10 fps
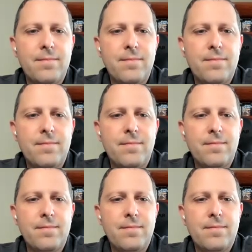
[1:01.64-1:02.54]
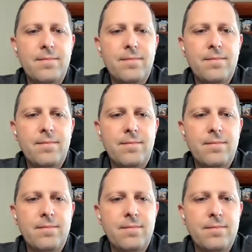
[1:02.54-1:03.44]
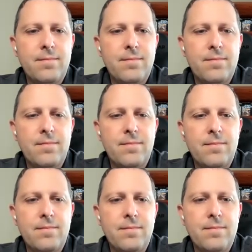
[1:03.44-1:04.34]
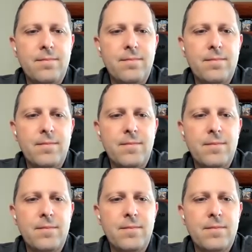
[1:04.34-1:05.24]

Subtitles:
(silent)